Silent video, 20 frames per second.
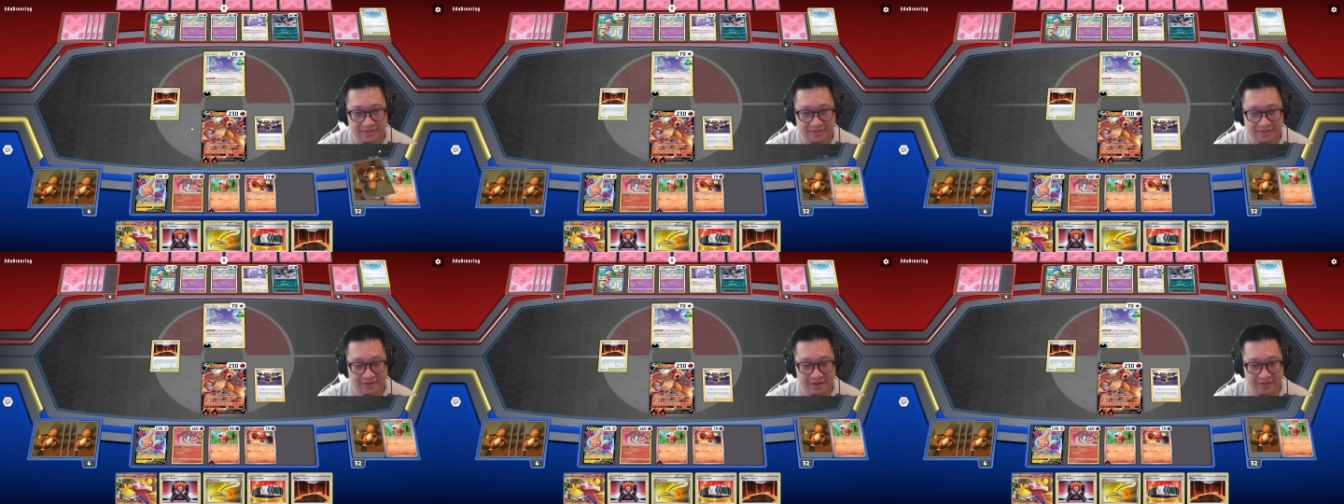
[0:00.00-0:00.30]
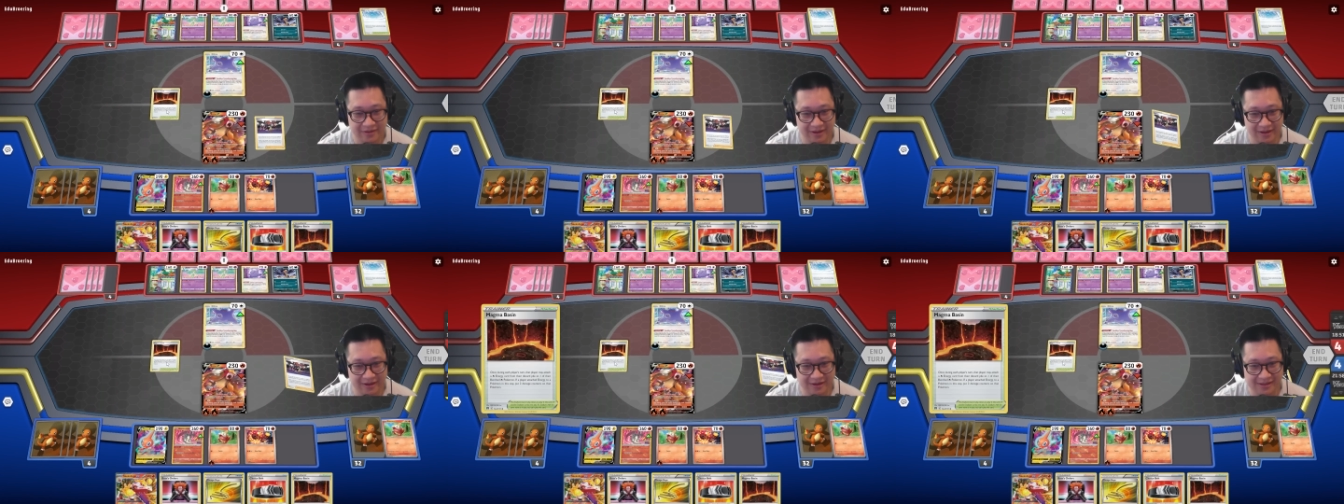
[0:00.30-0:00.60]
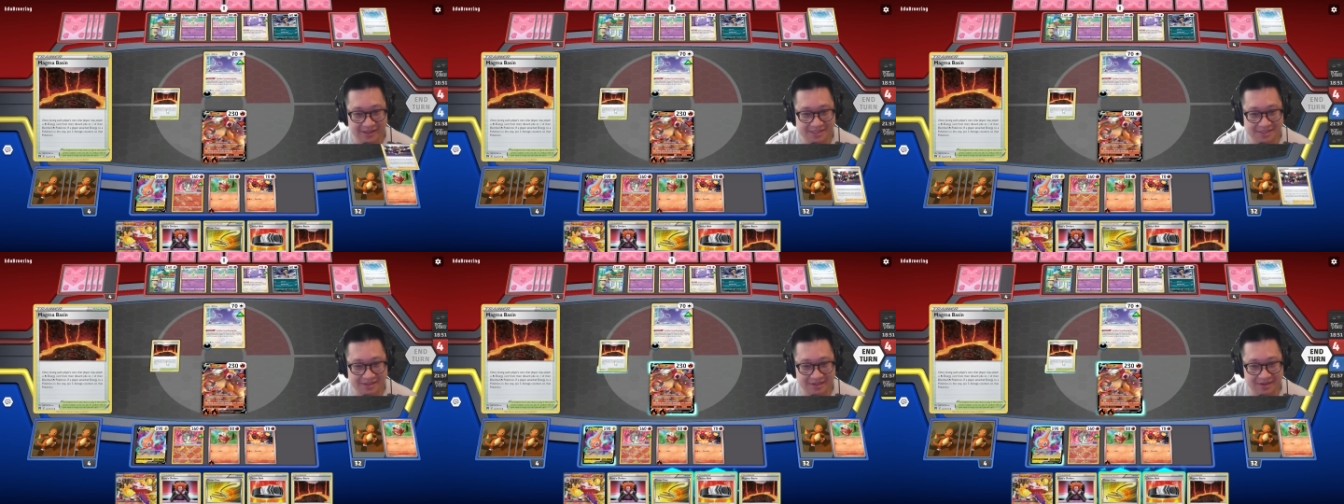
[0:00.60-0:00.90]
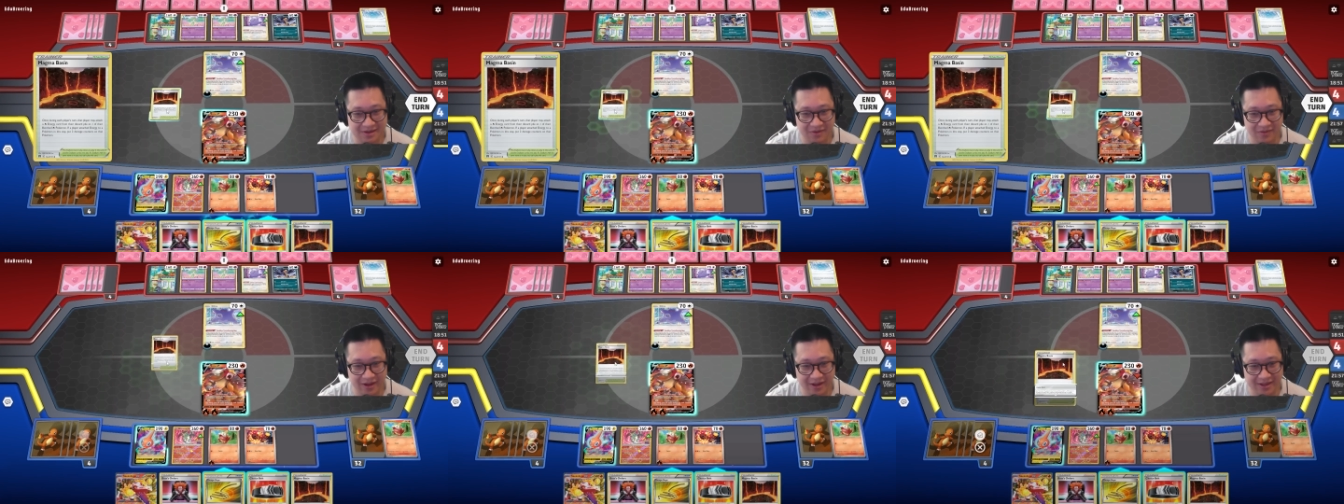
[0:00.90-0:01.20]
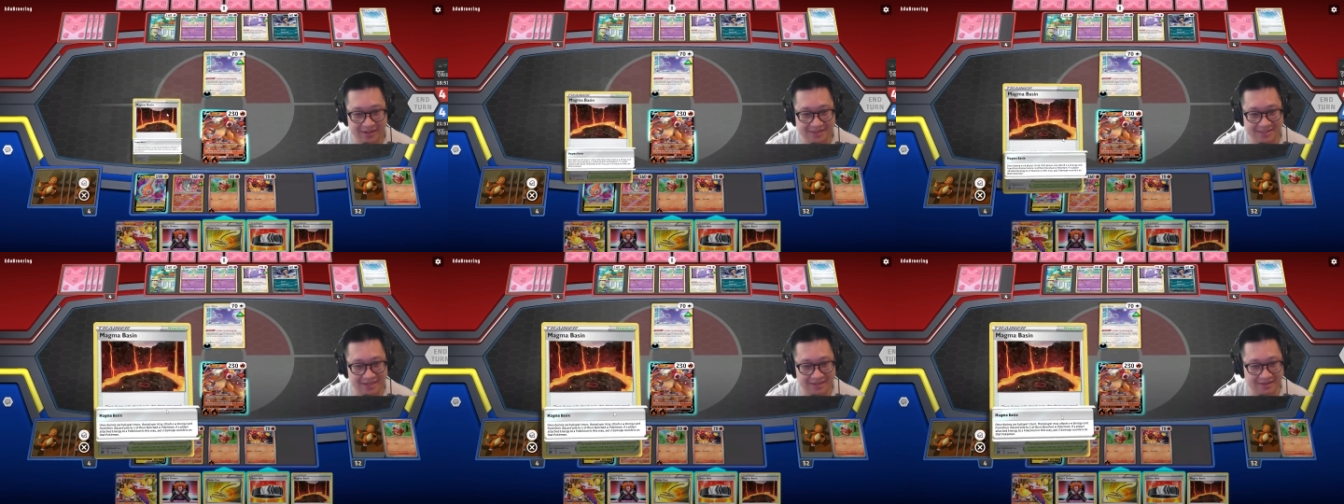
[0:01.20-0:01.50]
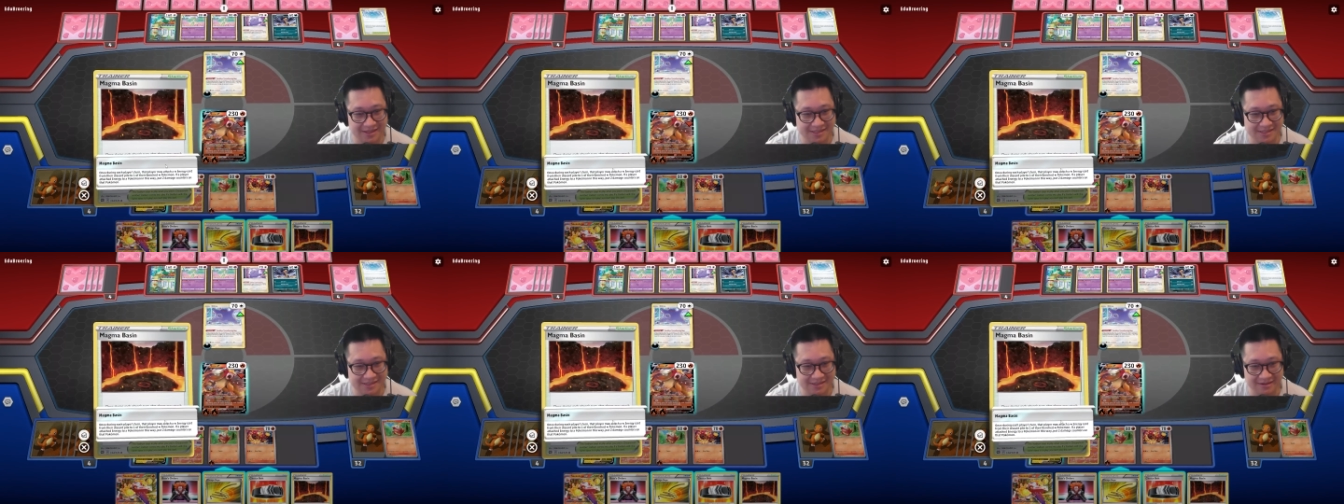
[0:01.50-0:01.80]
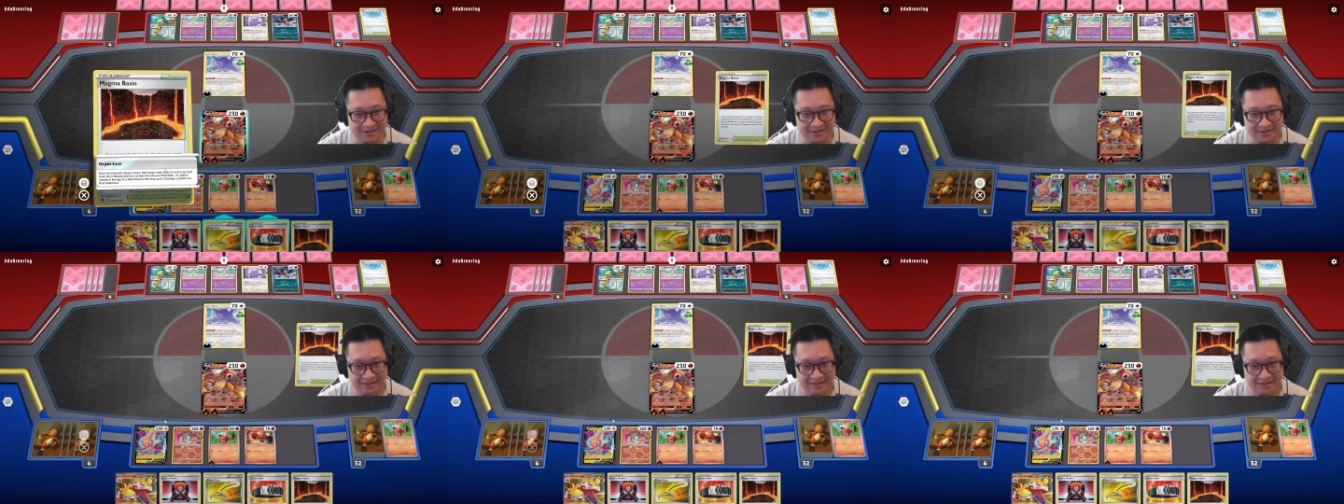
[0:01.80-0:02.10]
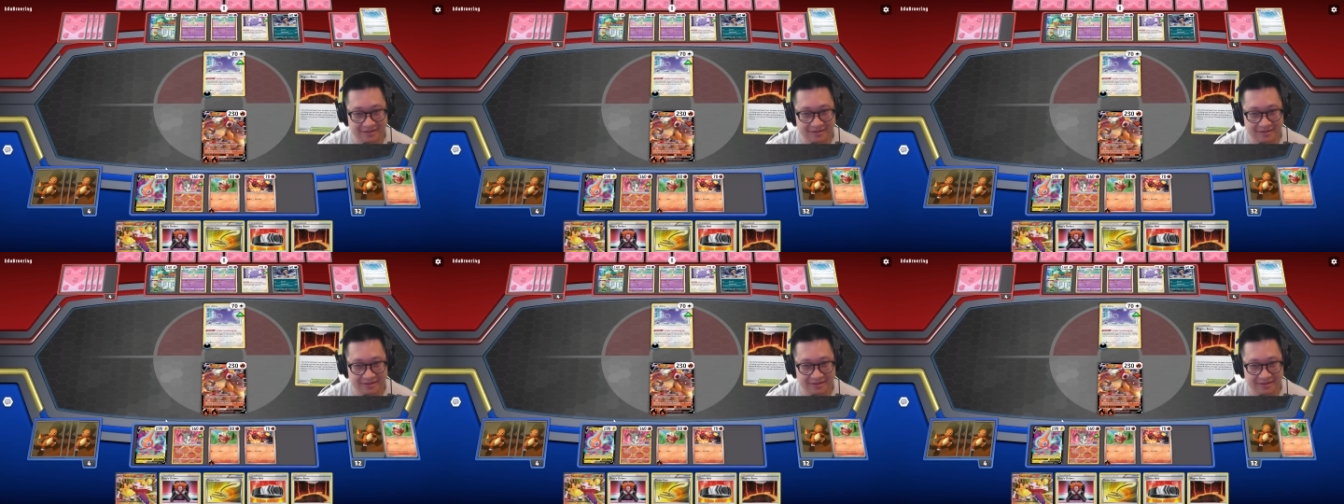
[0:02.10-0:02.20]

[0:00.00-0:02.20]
Okay, let's go ahead and take this here.